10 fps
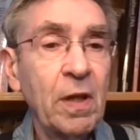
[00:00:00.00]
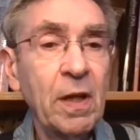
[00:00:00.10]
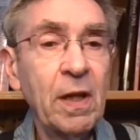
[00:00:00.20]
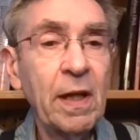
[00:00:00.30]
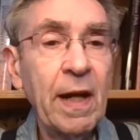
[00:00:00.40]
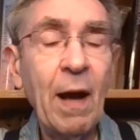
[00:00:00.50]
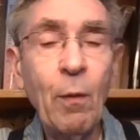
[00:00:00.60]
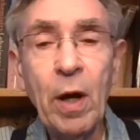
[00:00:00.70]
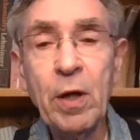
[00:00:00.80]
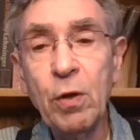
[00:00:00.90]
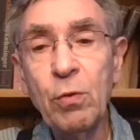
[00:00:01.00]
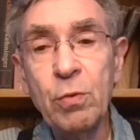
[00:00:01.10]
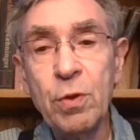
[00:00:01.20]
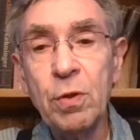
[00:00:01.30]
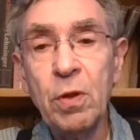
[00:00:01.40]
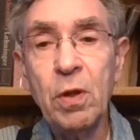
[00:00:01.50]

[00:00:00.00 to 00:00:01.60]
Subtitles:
and how I use